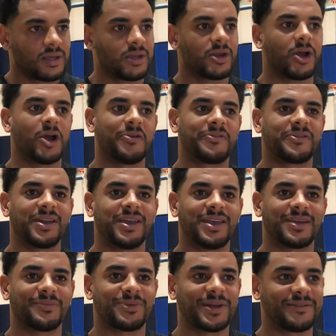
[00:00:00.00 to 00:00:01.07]
Hopefully he
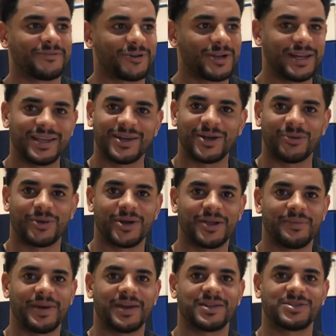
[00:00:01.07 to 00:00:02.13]
can play freely and not worry
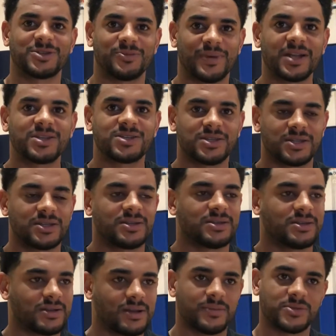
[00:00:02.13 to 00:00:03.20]
about it too much, and
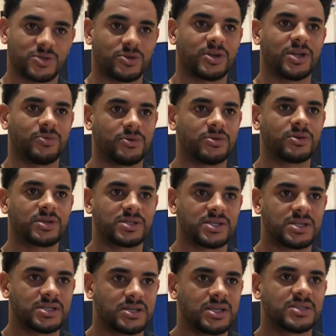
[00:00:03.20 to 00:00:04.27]
I'm sure he will, because
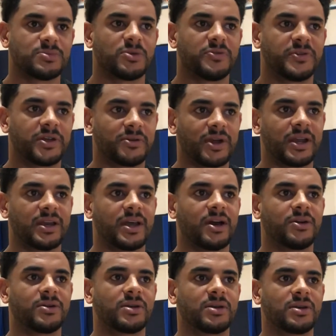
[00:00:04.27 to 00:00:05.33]
he's moving great
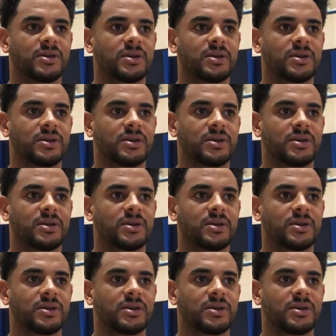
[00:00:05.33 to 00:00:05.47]
now, and